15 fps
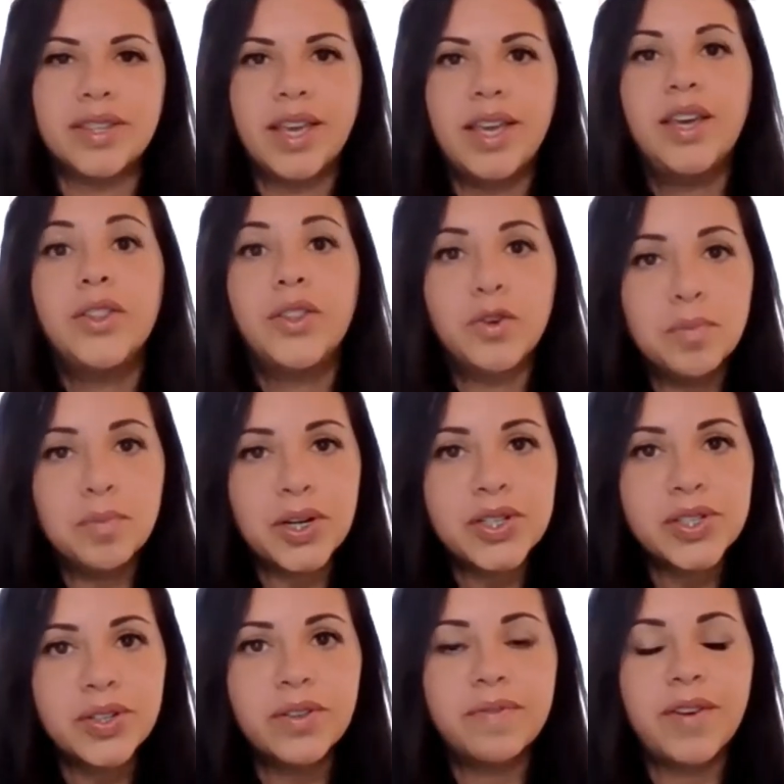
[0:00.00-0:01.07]
through personal
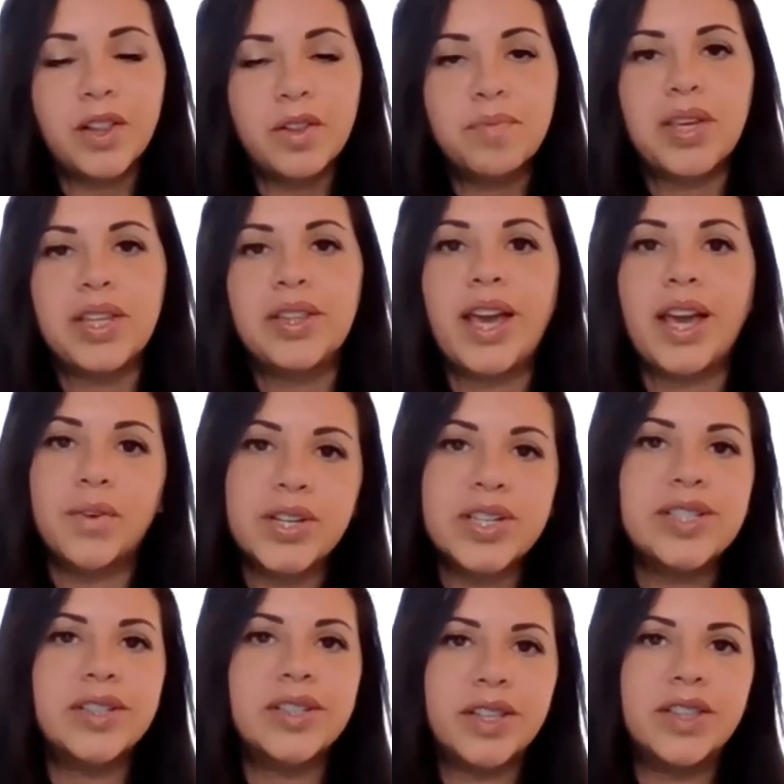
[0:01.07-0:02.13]
development, I
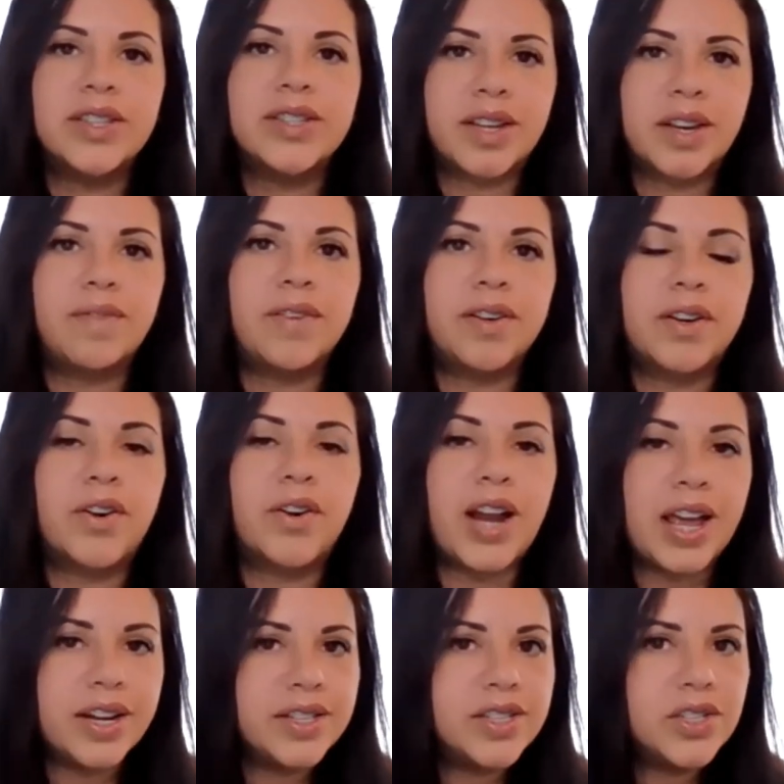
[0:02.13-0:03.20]
recently discovered
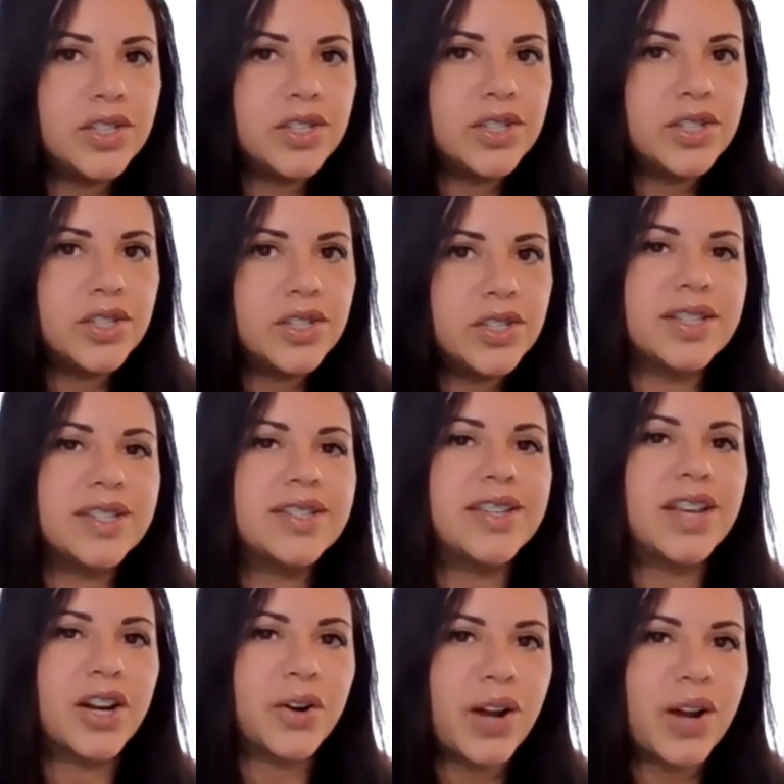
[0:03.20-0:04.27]
gratitude, practicing
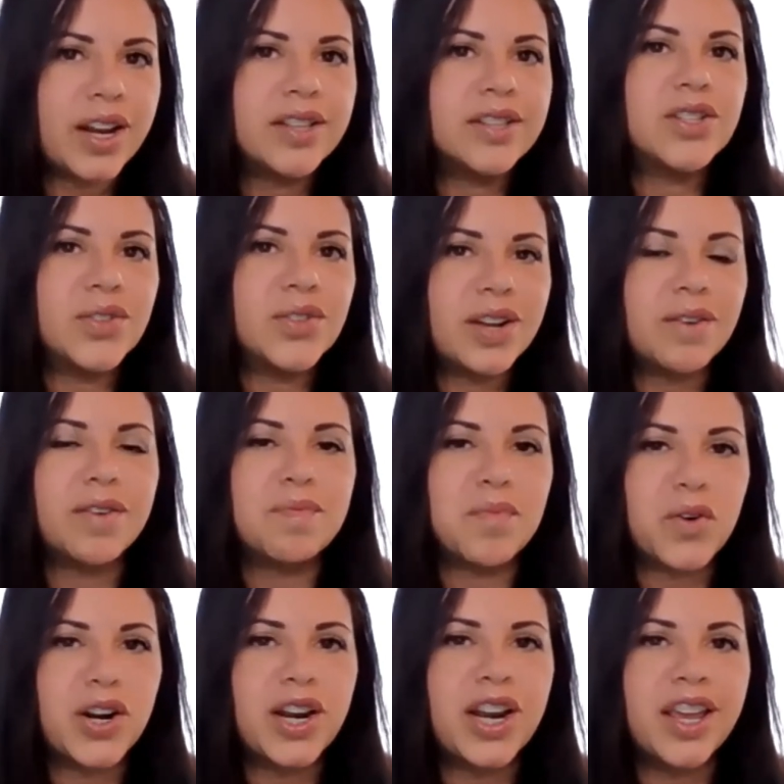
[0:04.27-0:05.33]
gratitude every
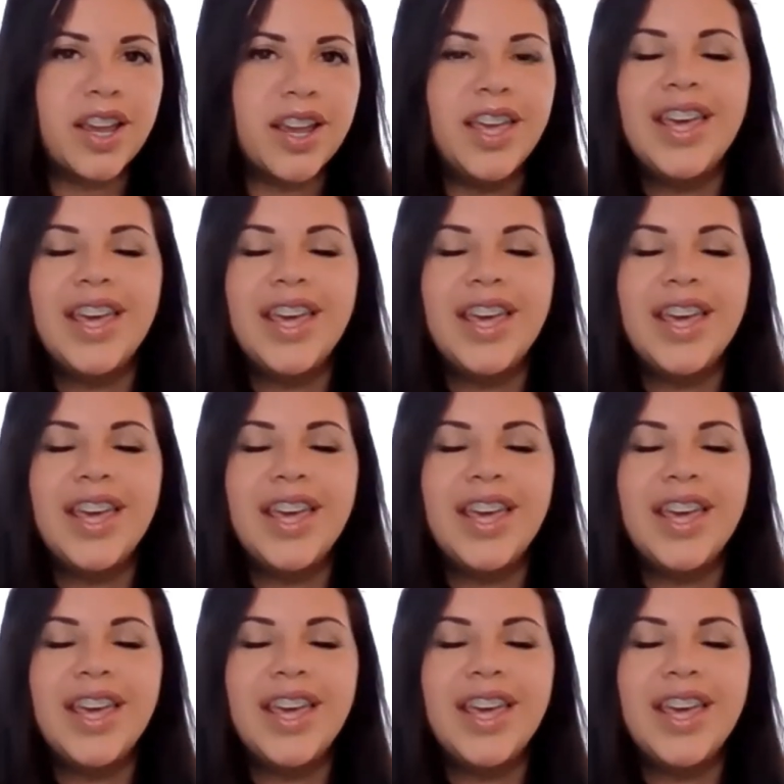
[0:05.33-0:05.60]
morning,